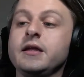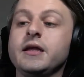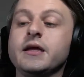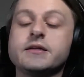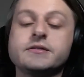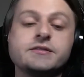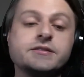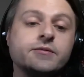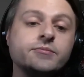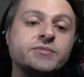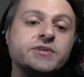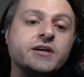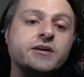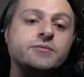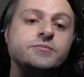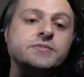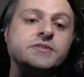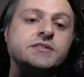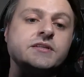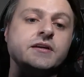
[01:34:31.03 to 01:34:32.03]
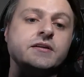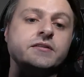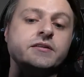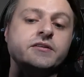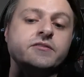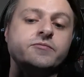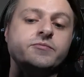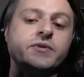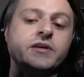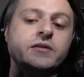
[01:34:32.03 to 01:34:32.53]
And sometimes I
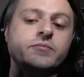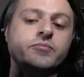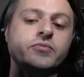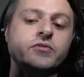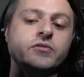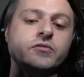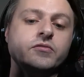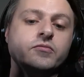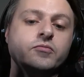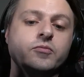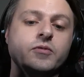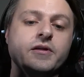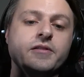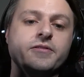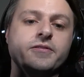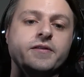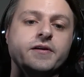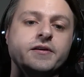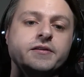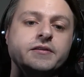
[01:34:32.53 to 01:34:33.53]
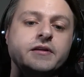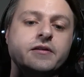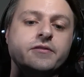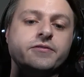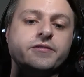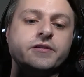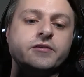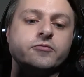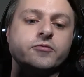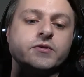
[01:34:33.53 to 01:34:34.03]
leave people with
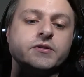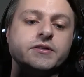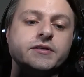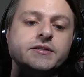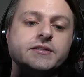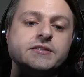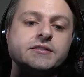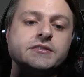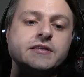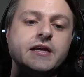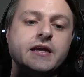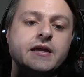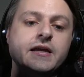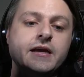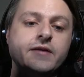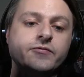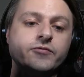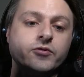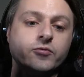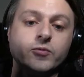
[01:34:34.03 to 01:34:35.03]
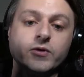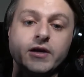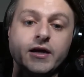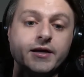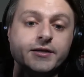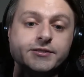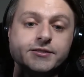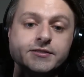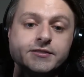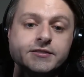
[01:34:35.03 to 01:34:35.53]
nothing really to say after what
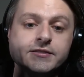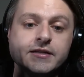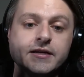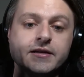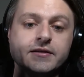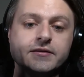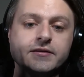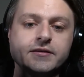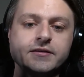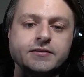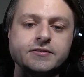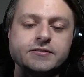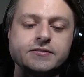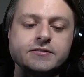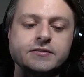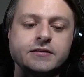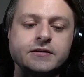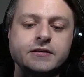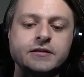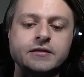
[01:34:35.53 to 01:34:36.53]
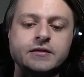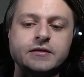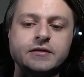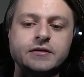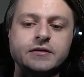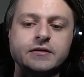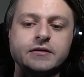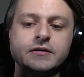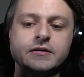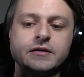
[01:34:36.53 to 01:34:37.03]
I just said, because
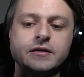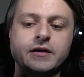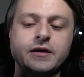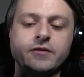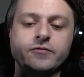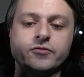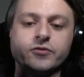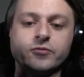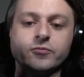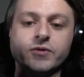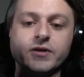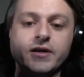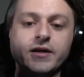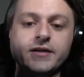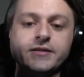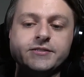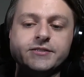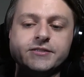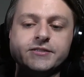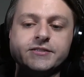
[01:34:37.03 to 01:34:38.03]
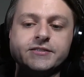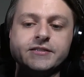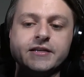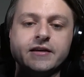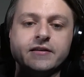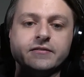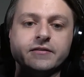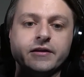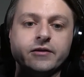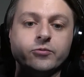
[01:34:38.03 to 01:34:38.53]
after what I just
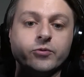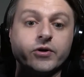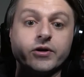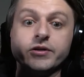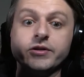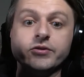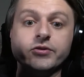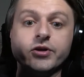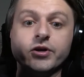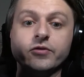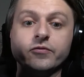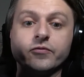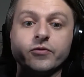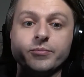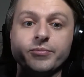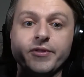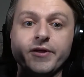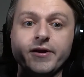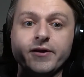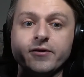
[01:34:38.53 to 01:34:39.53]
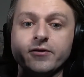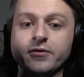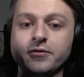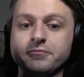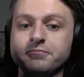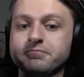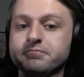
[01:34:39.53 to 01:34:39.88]
said, like, where do you go from there?